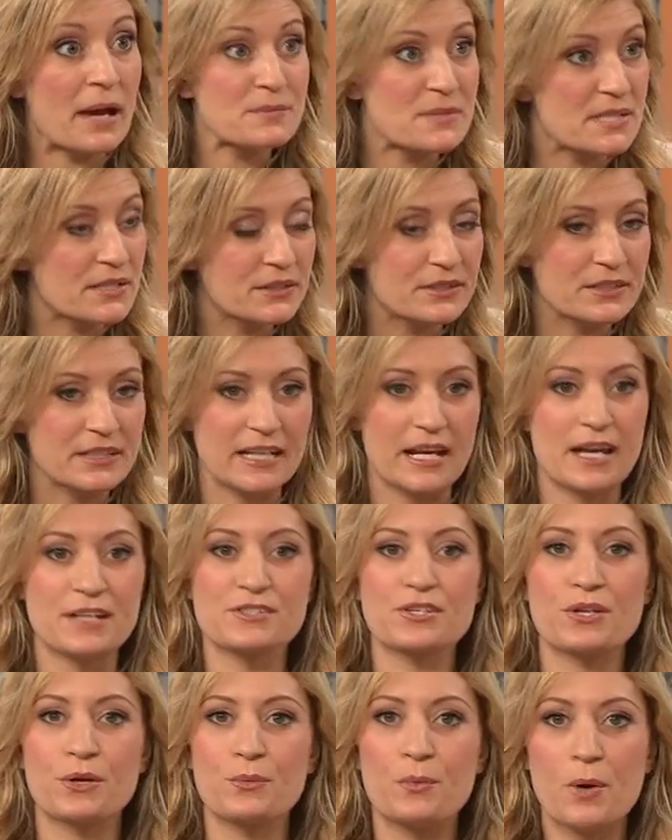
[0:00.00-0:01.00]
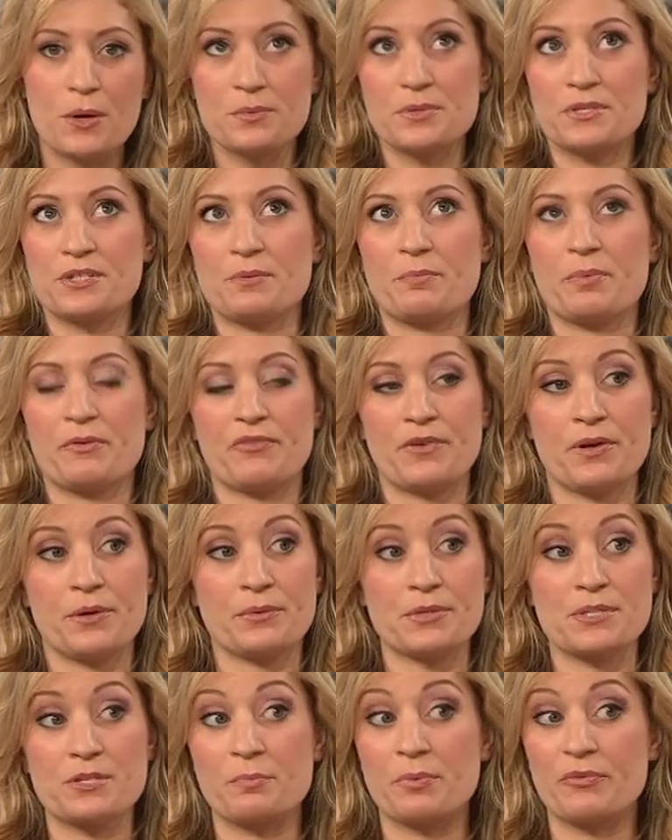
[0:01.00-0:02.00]
Absolutely. And so what would you prefer?
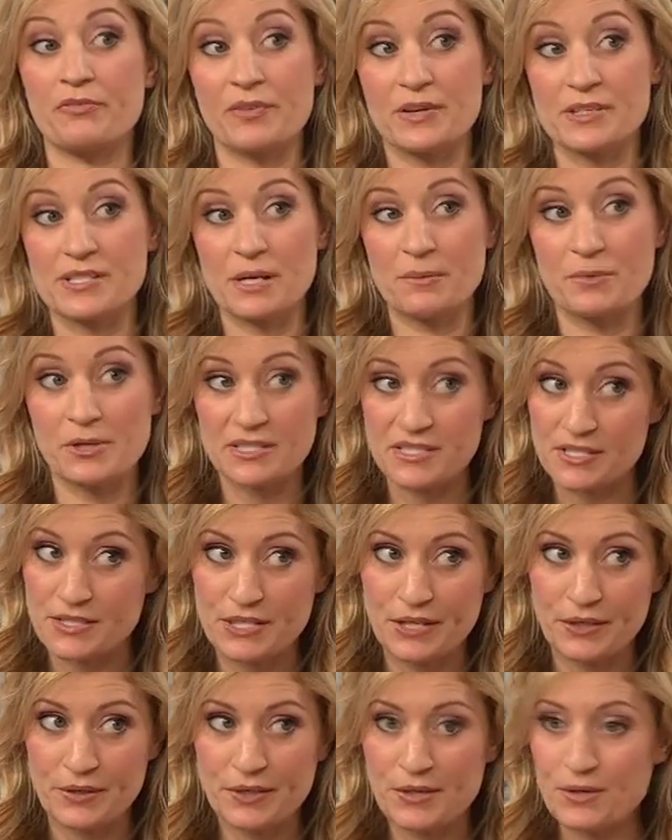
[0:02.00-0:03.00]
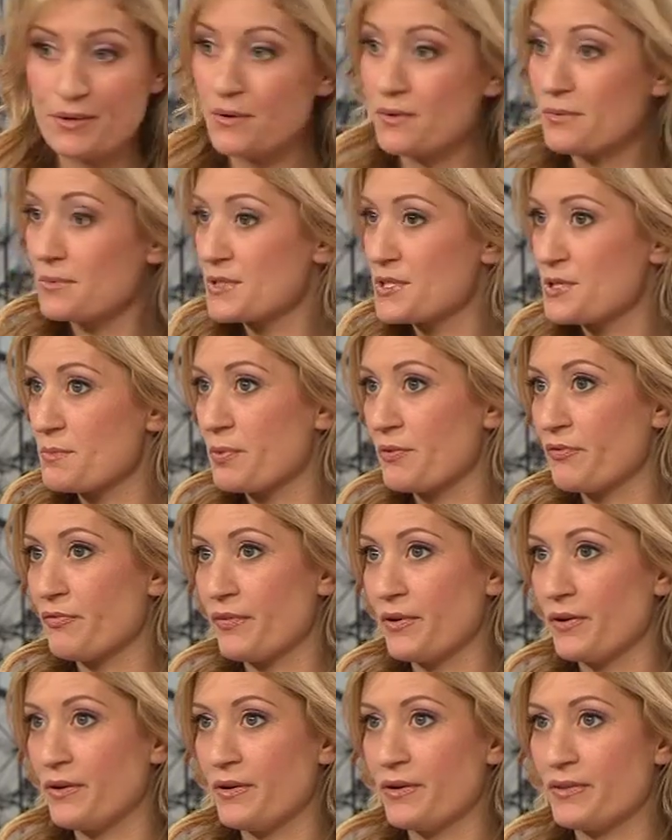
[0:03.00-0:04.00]
Would you prefer someone to tell you or would you
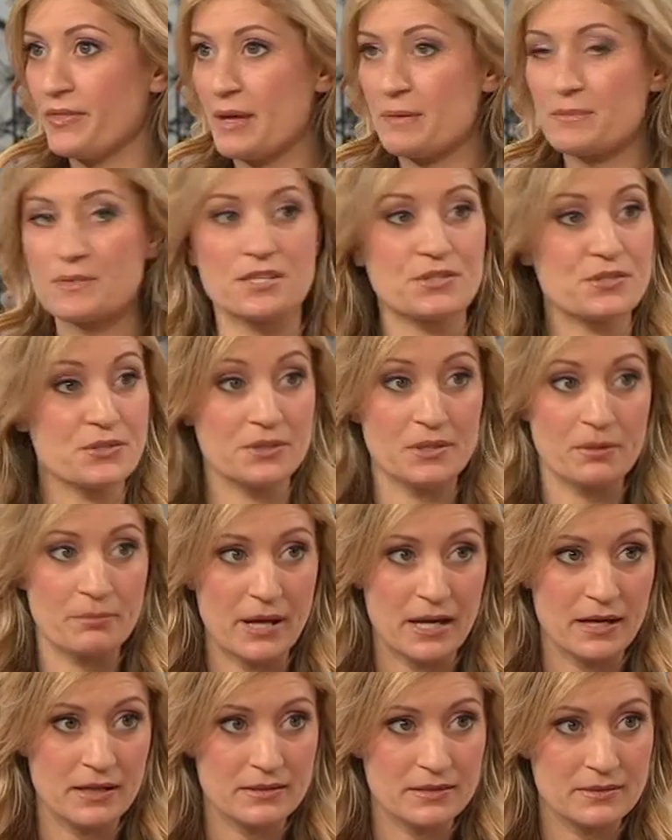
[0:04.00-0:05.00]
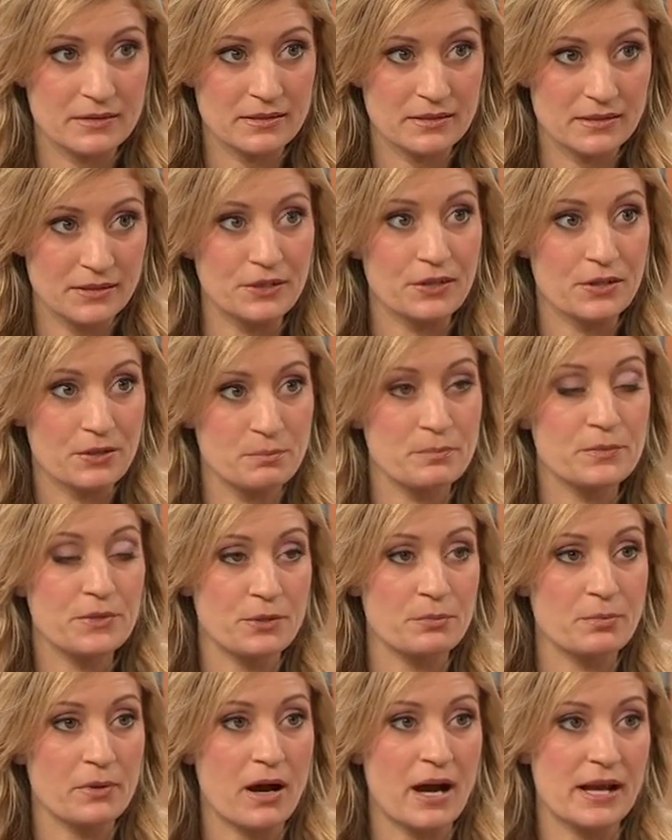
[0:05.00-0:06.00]
prefer them to talk about, you know,
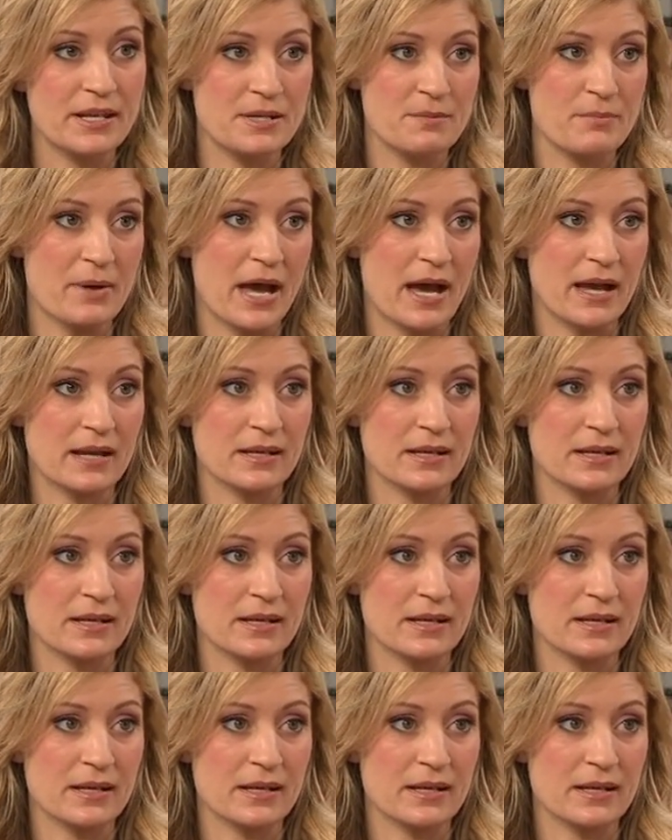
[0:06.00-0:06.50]
you behind your back?